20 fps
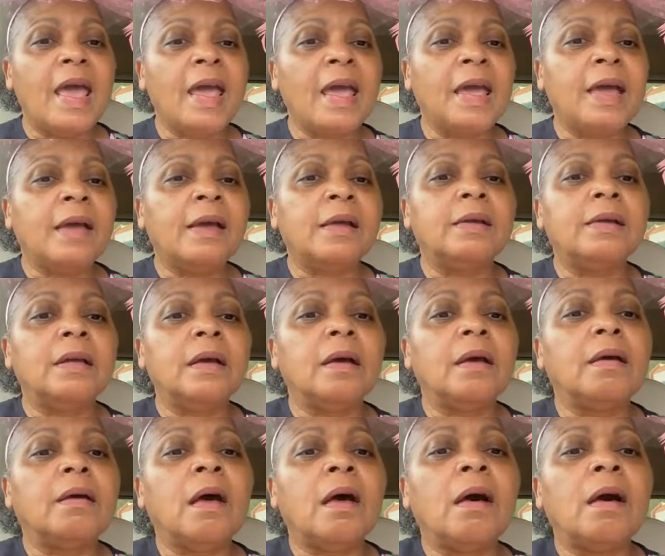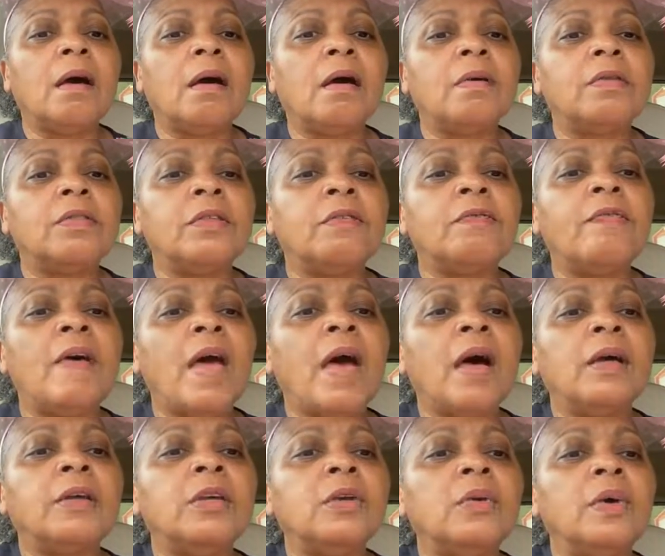and uh, the
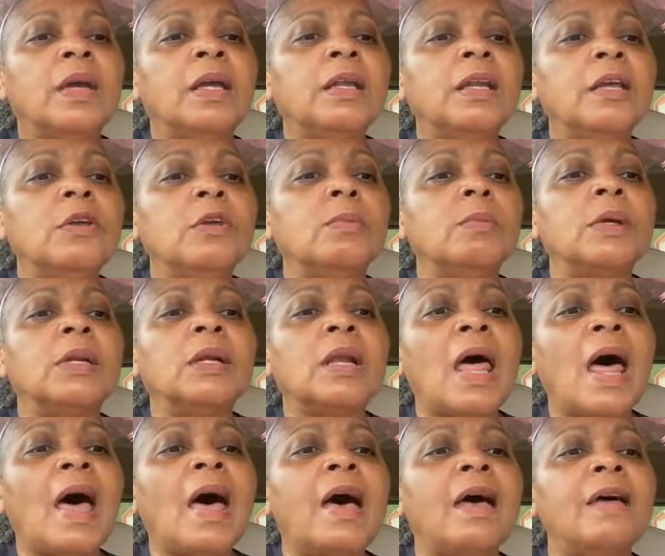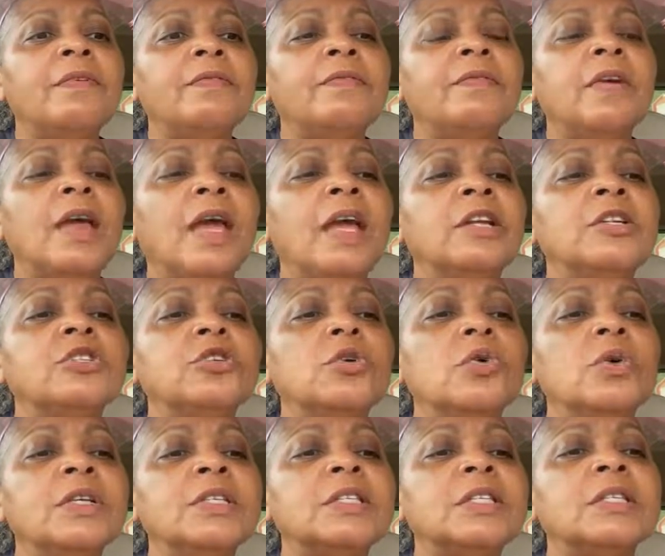value in human life and
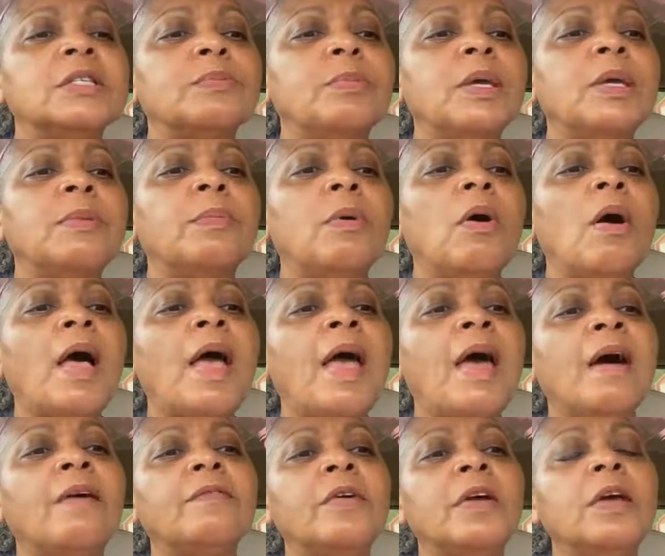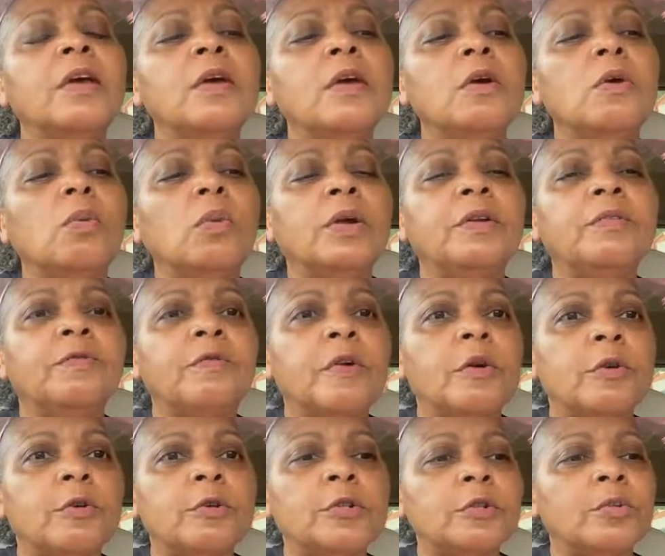choices people have when
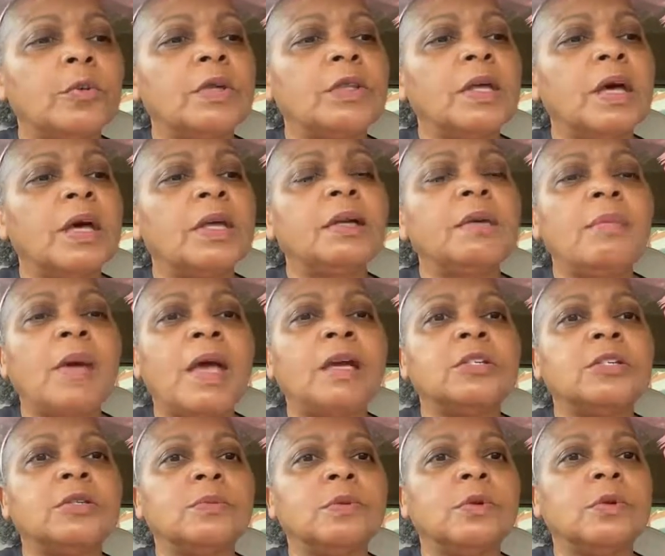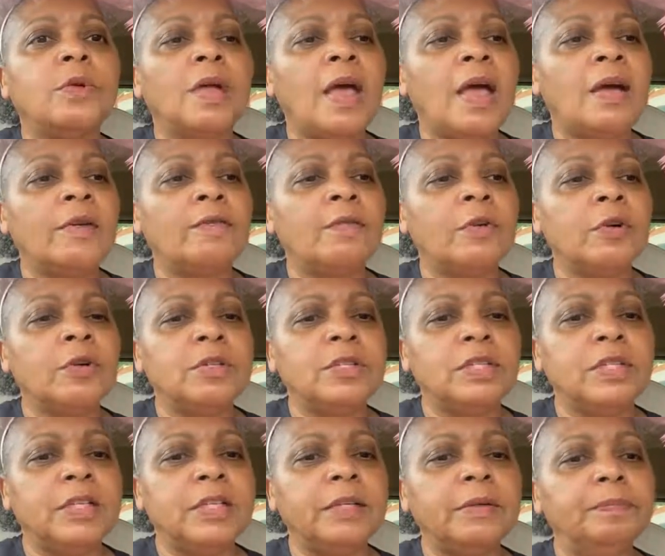faced with unimaginable
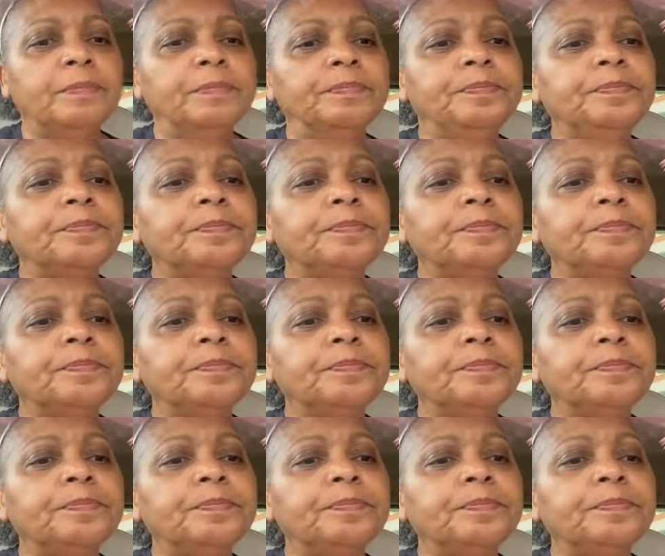adversity.